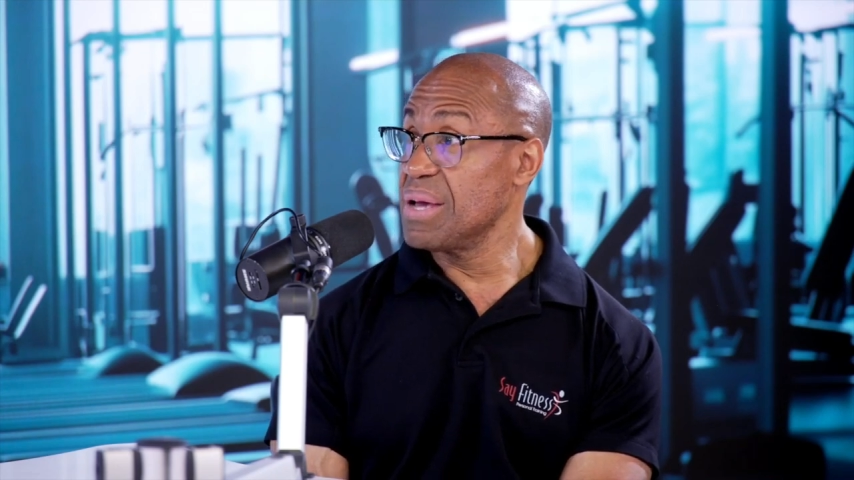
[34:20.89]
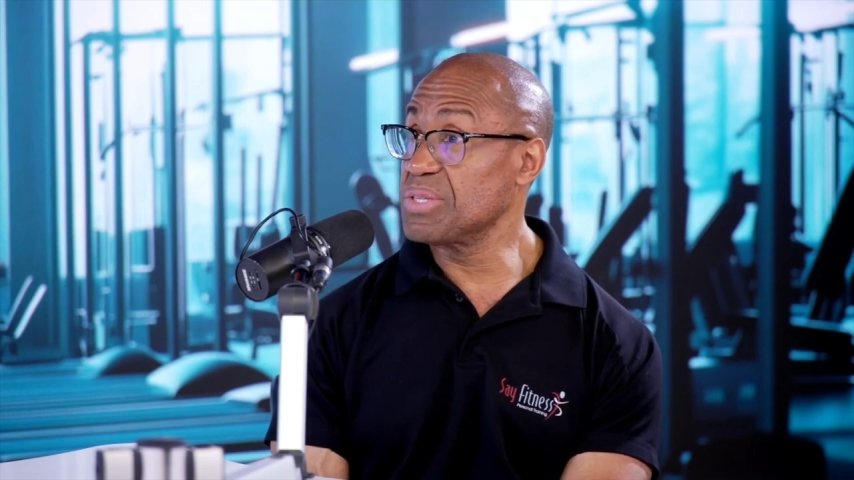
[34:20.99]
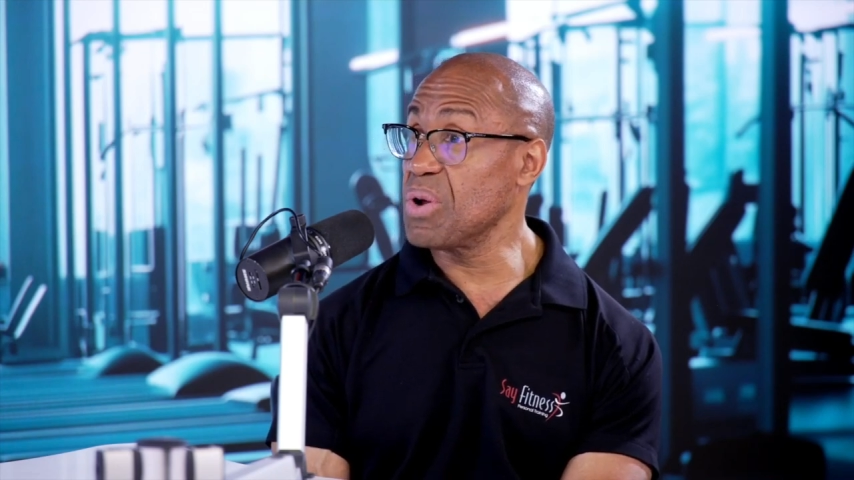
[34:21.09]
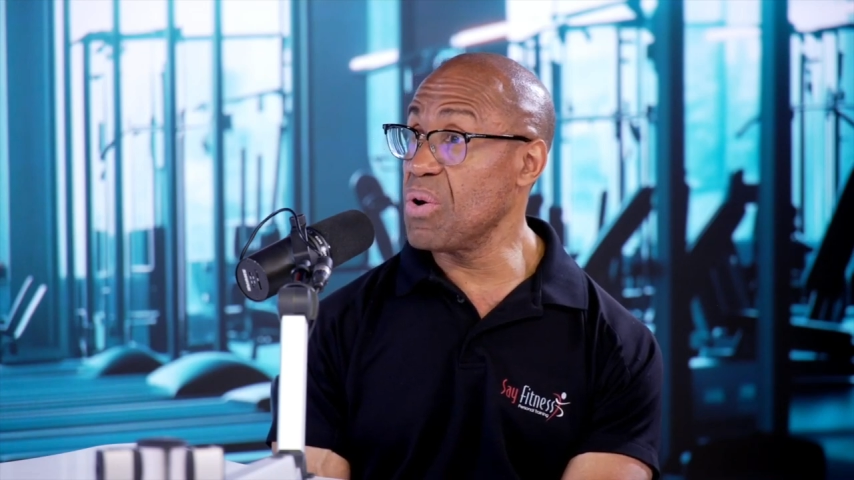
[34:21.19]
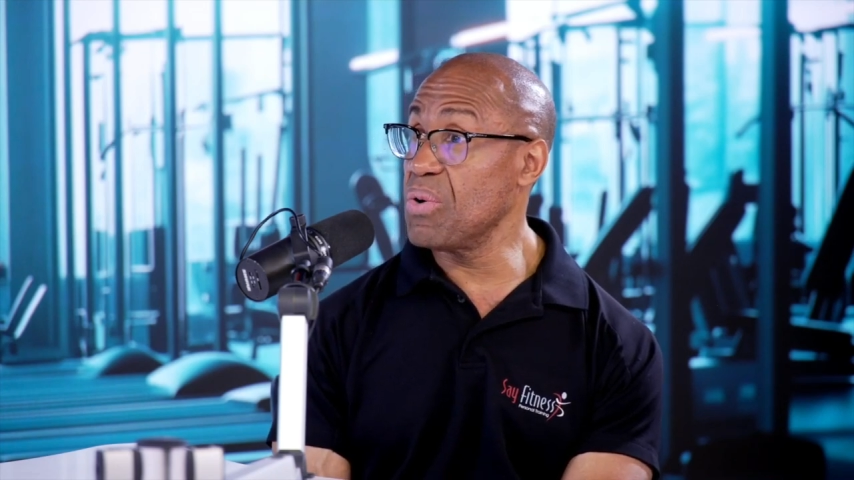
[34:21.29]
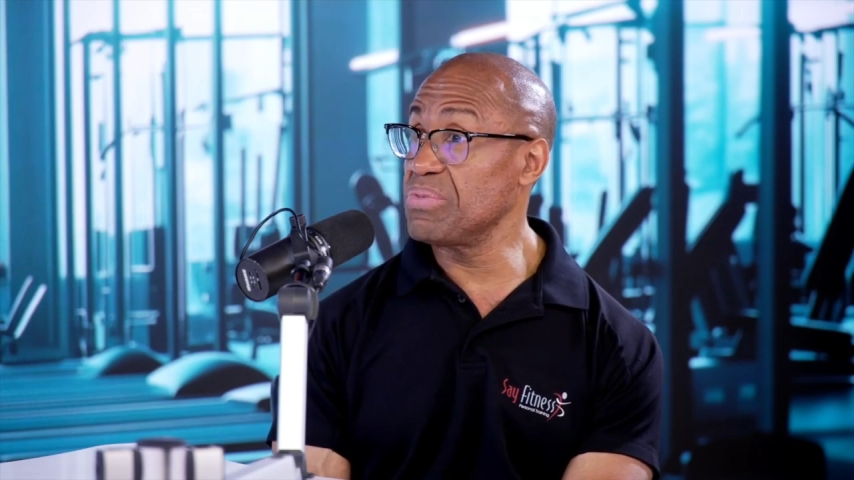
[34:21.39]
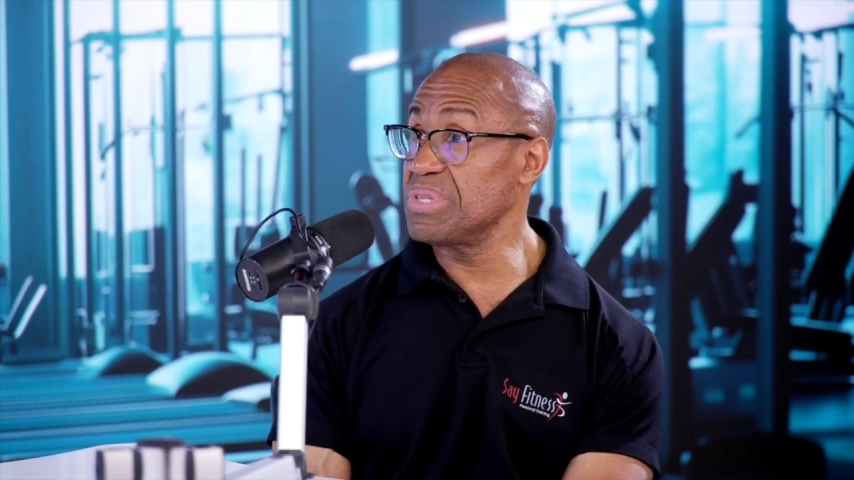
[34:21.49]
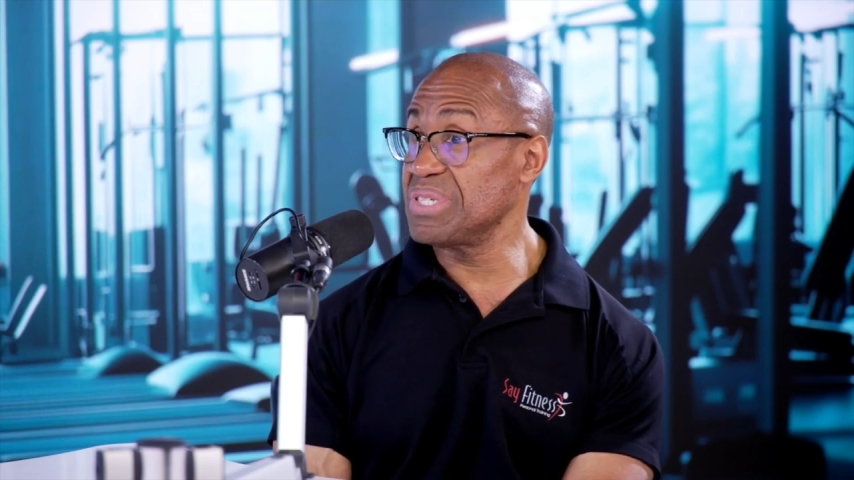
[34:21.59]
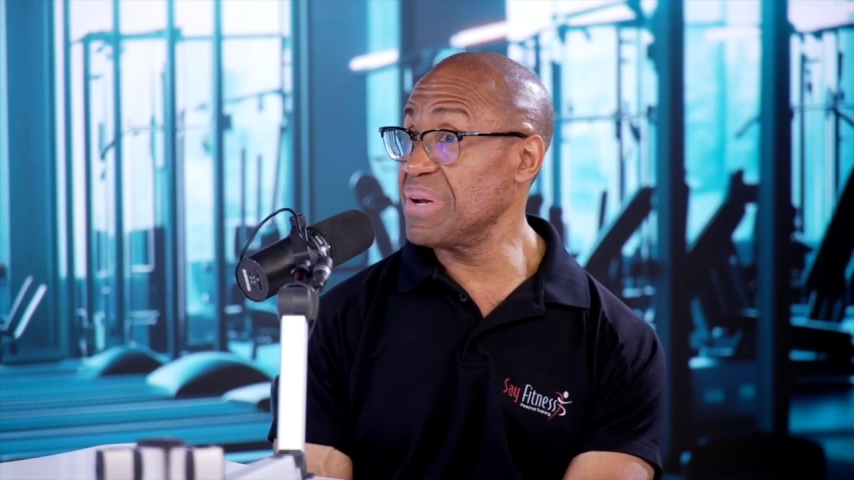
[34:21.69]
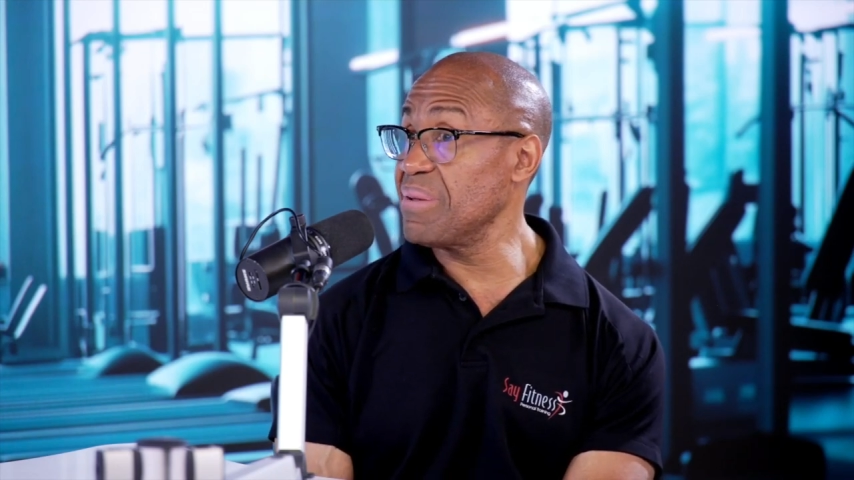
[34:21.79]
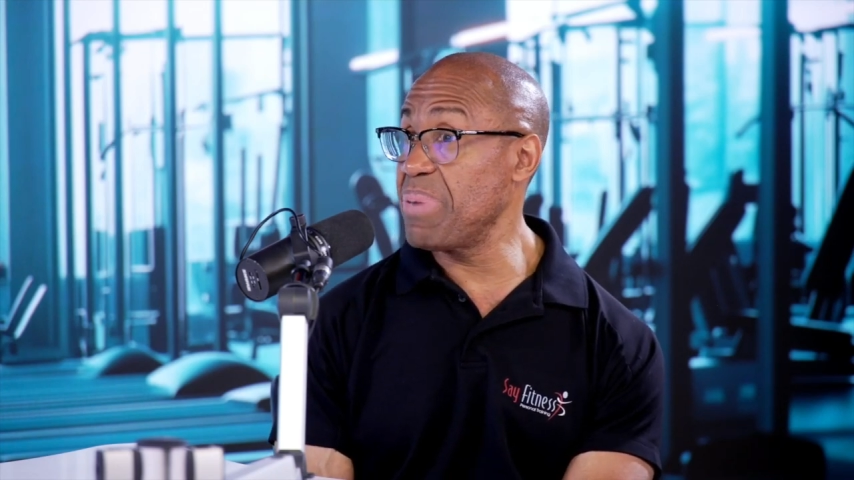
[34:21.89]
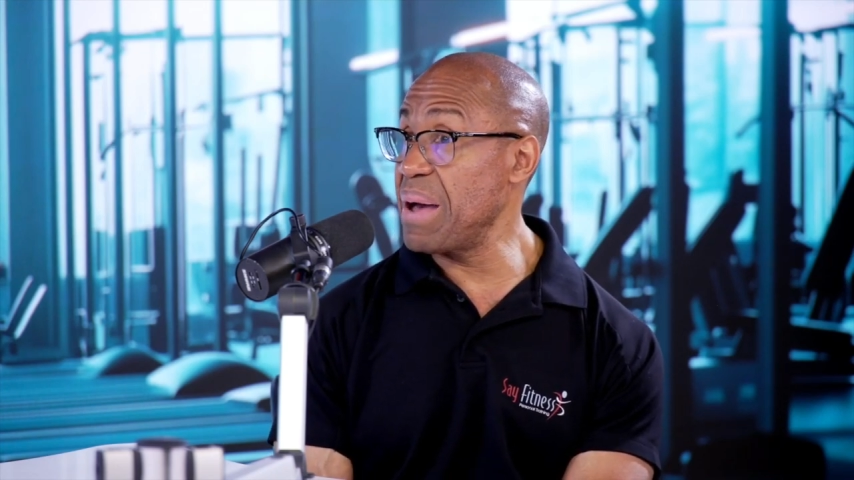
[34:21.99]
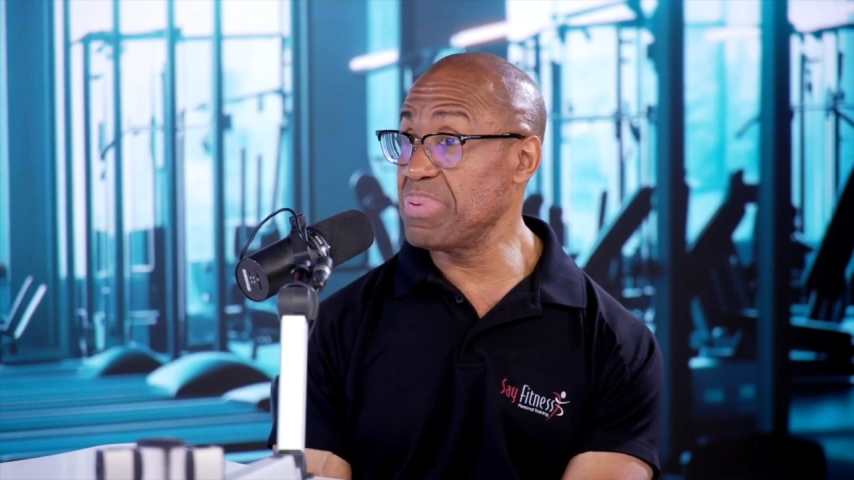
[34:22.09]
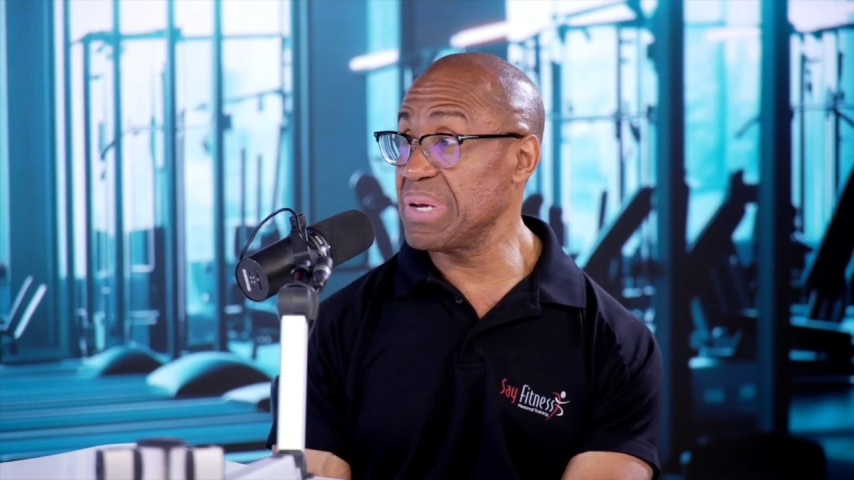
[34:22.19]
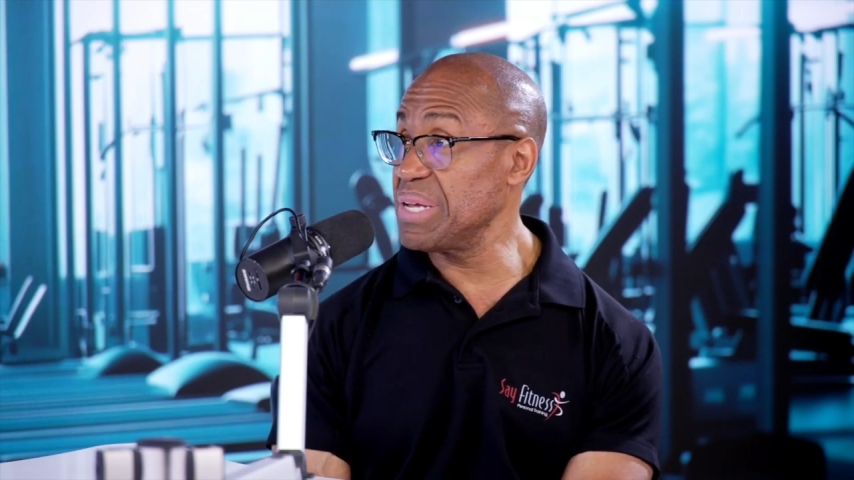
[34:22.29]
So the general
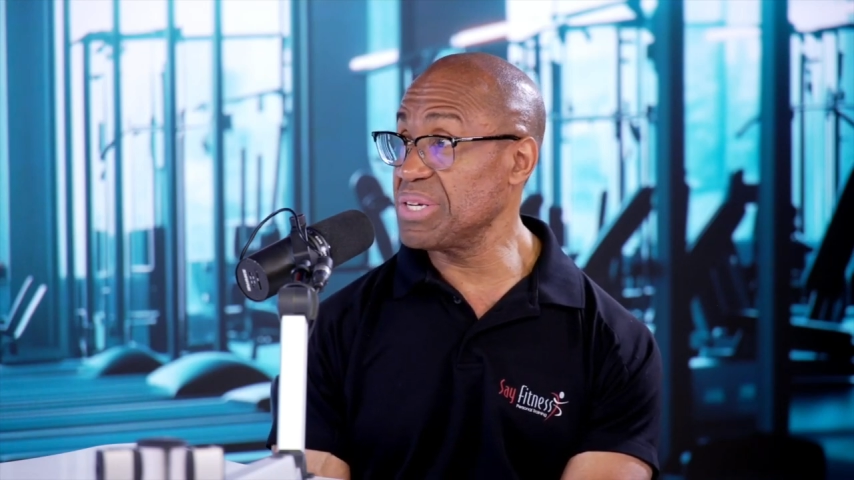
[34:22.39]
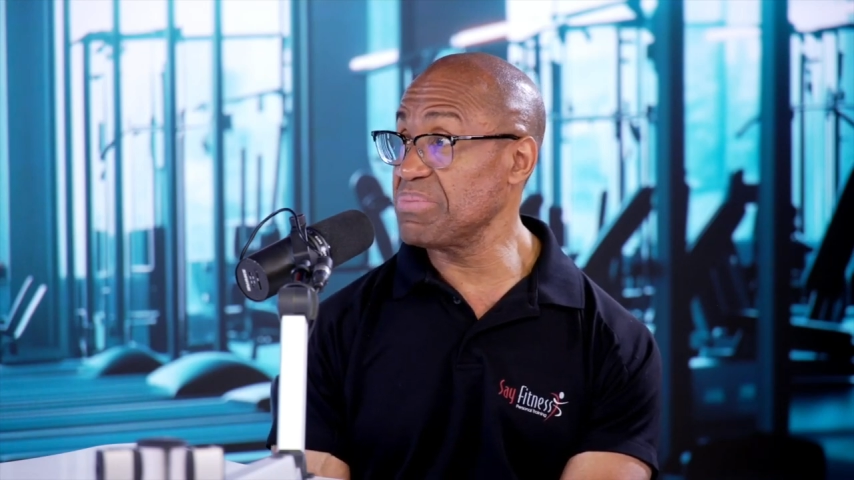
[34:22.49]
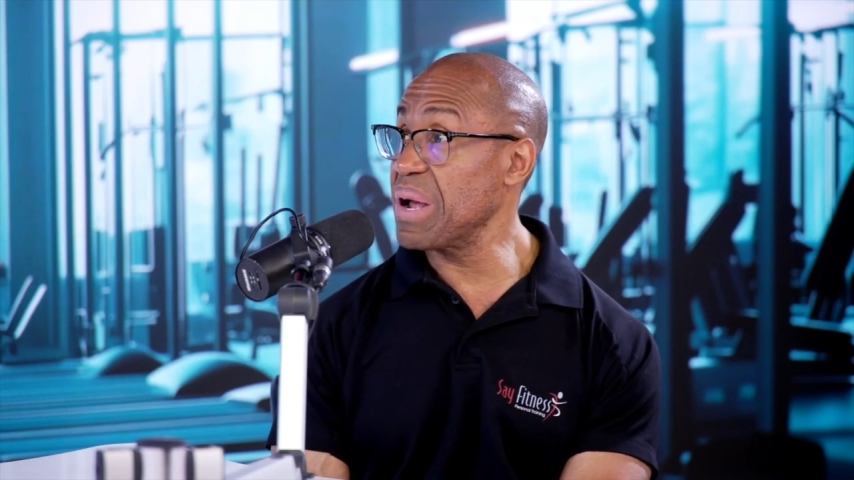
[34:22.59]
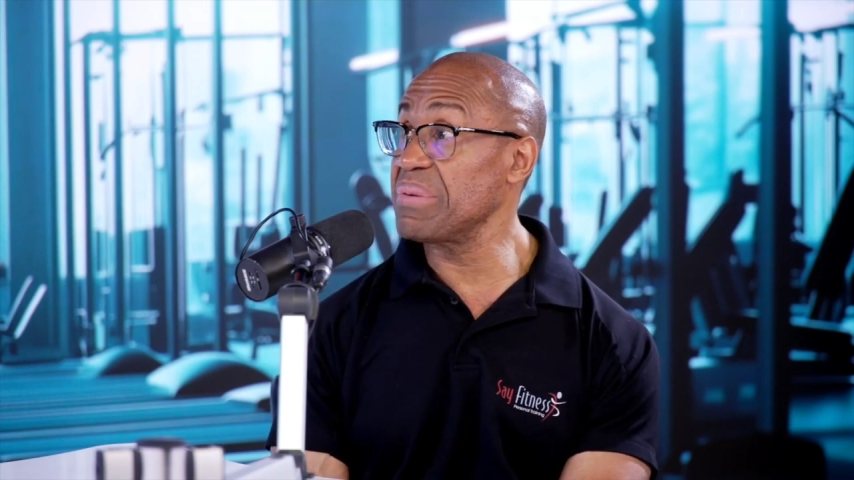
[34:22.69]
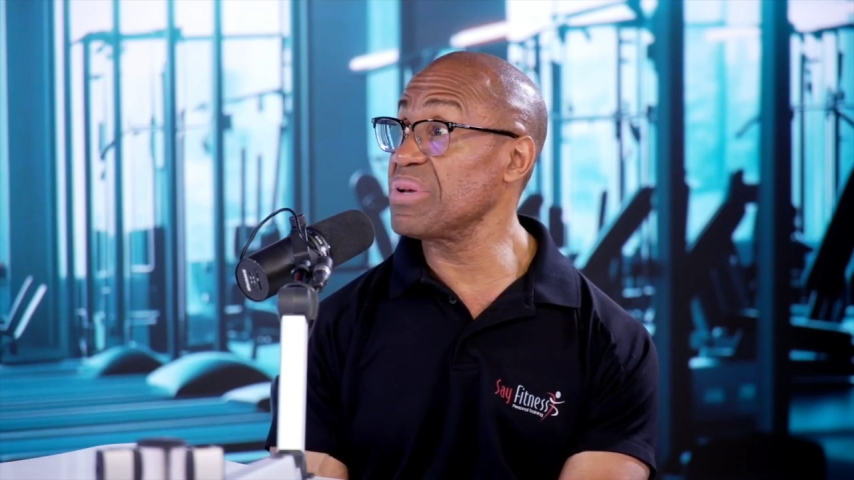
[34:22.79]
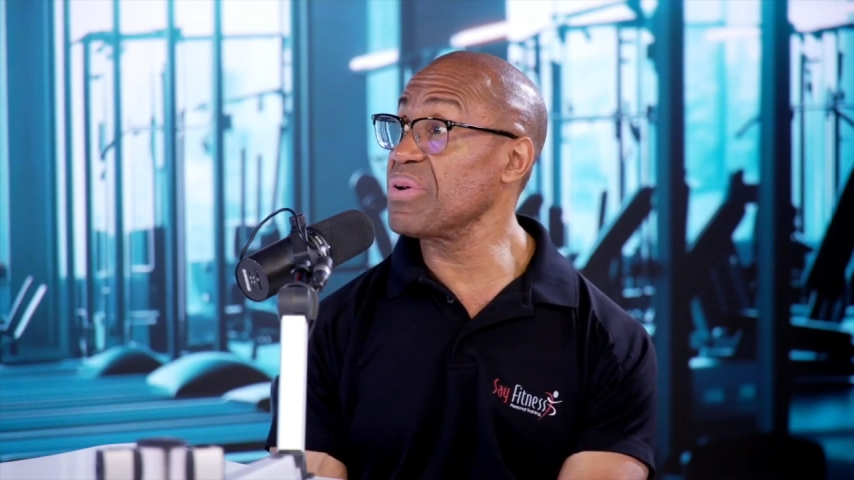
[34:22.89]
population probably